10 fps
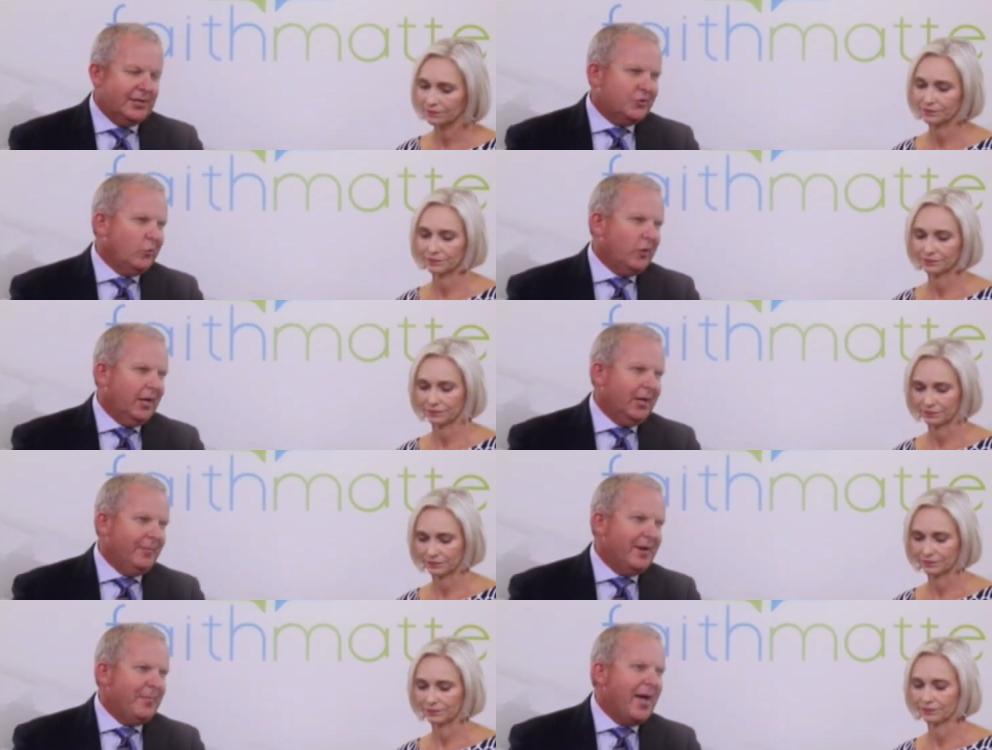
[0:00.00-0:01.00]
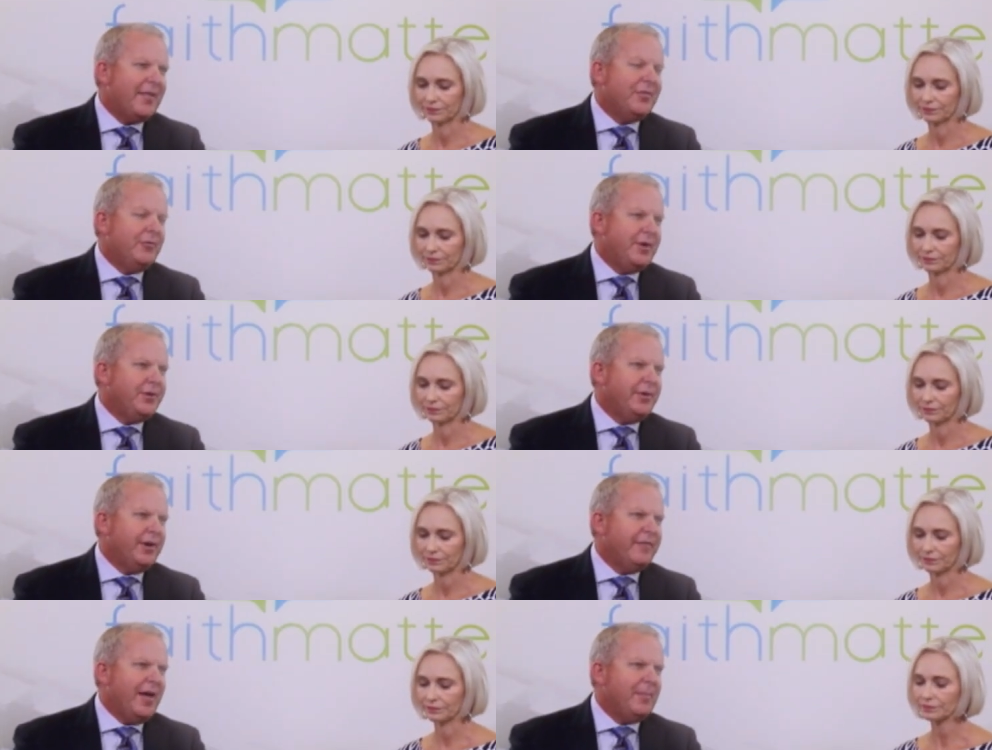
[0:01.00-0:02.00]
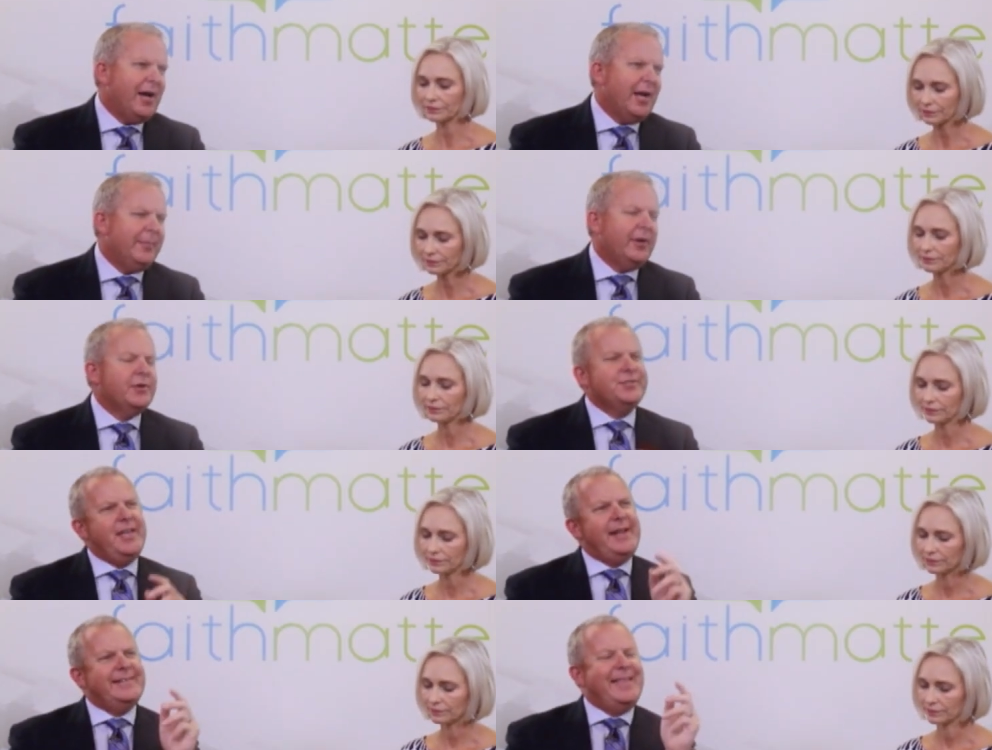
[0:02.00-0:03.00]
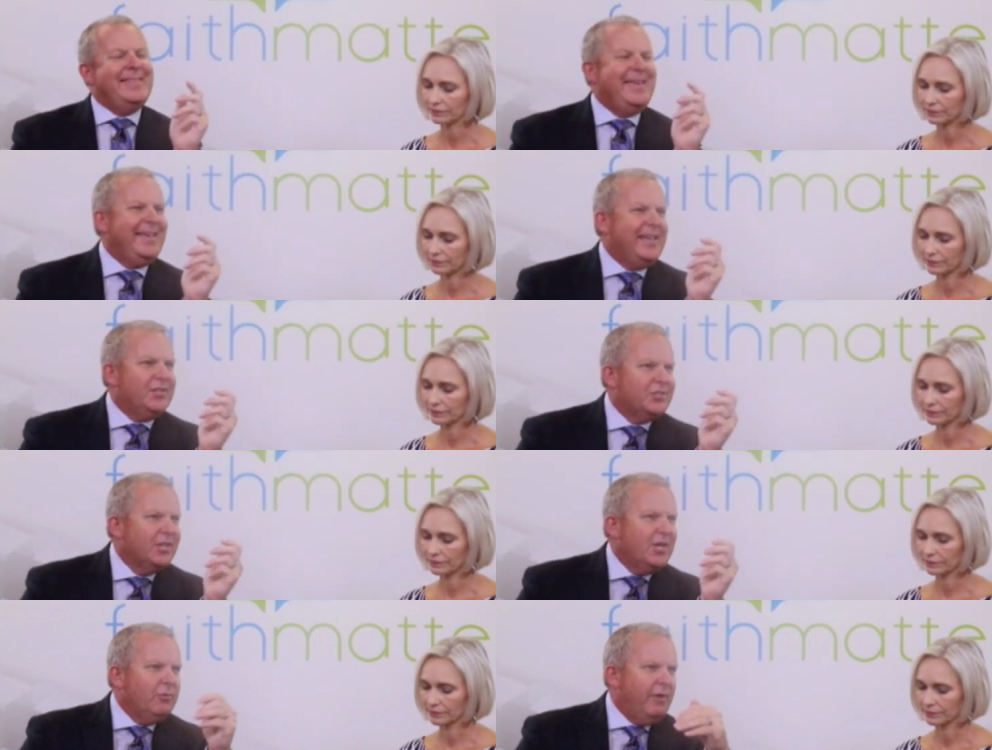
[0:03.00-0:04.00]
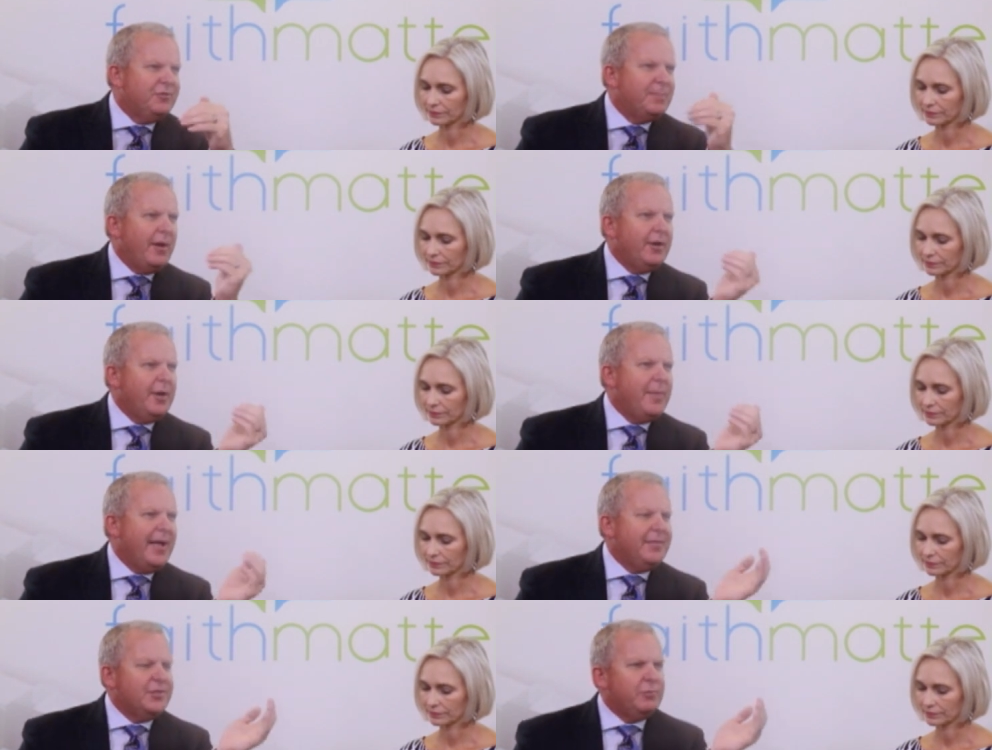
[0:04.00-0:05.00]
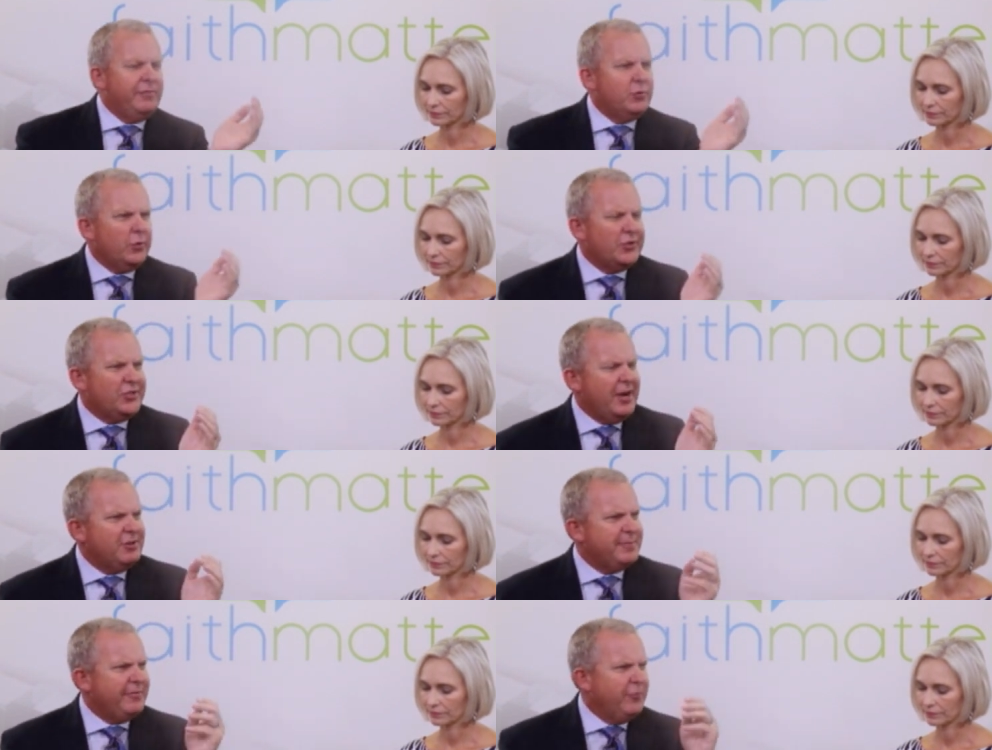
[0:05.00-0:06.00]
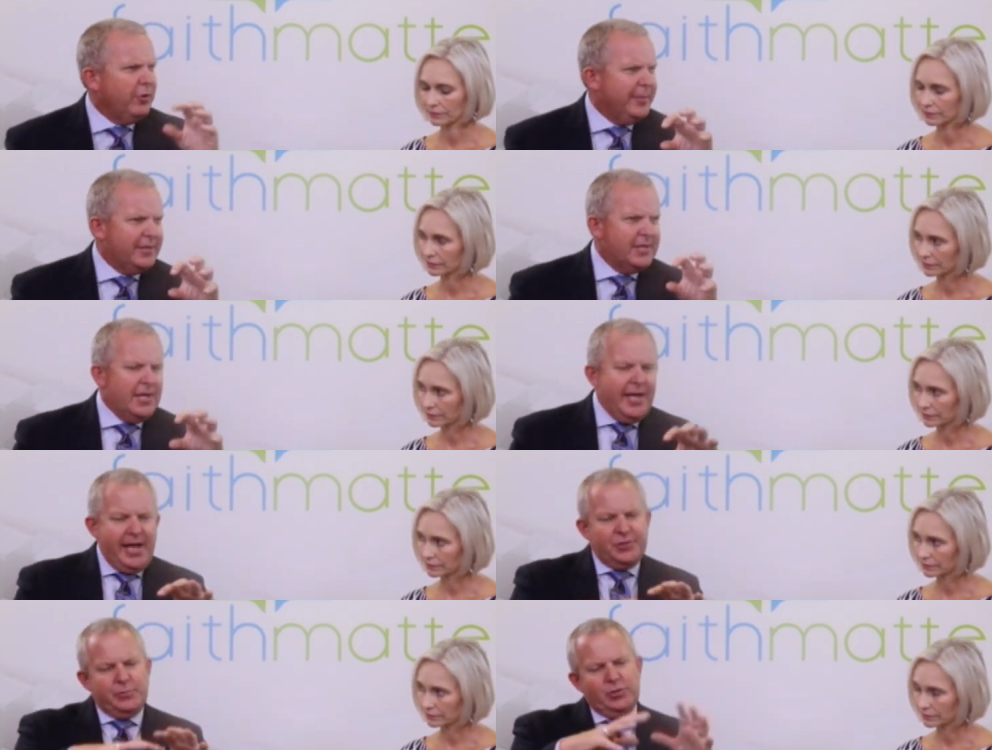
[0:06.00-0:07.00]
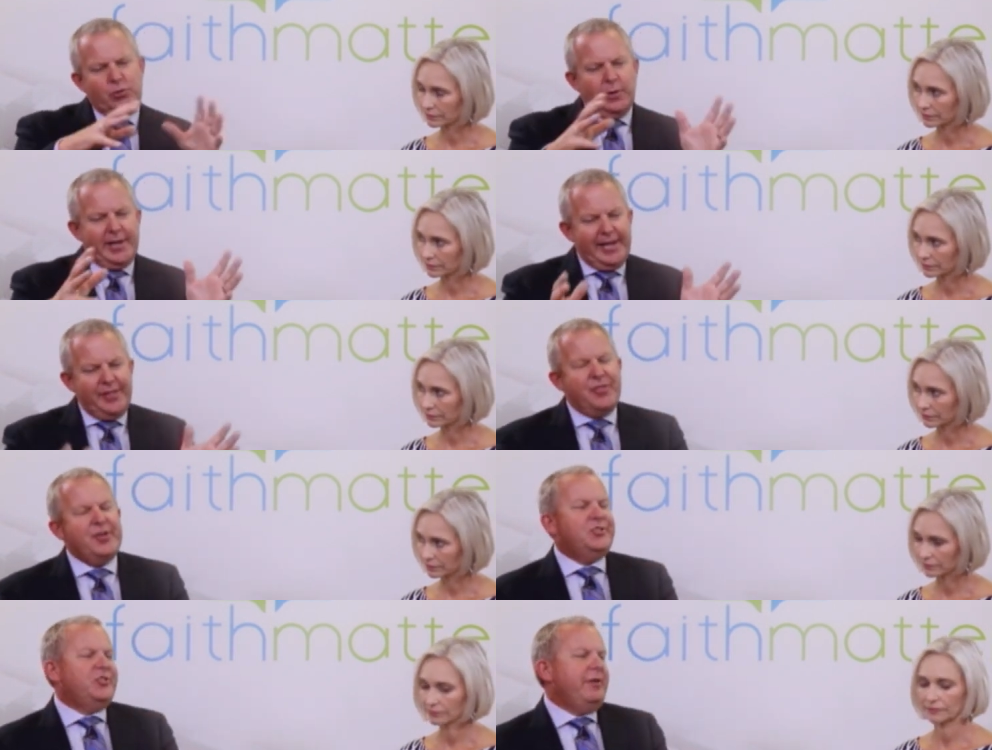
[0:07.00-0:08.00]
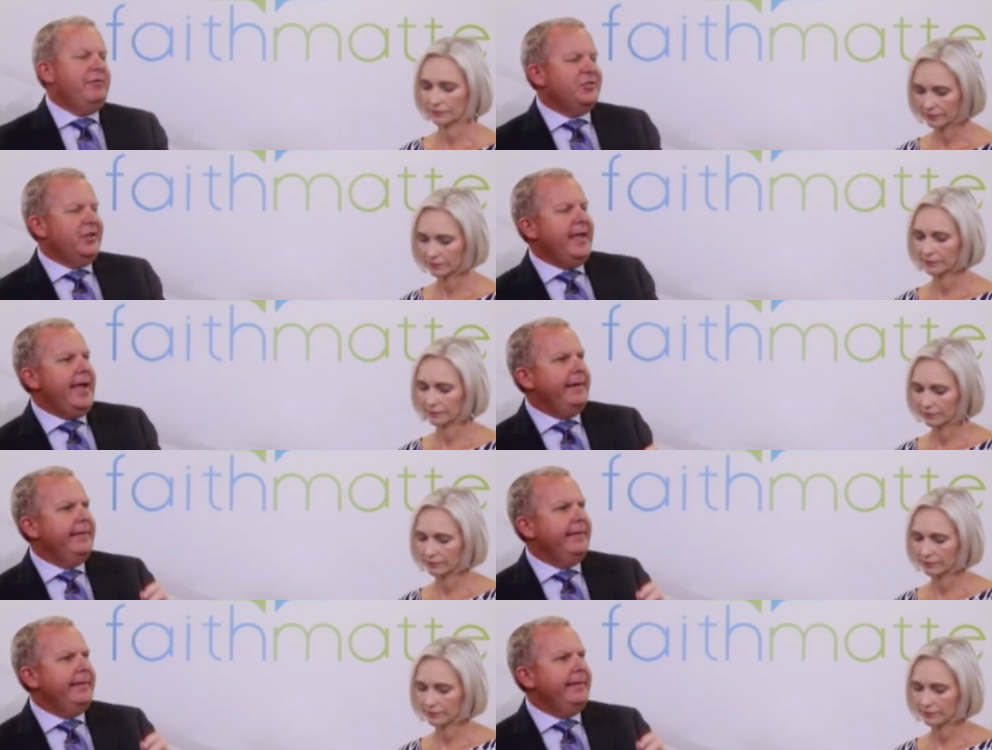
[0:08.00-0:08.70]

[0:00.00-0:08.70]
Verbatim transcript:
Speaker 1: talk a little bit about the renewing of our mind because that, I think, is we've spoken about this, we've taught a series before, but as we're talking in this series again,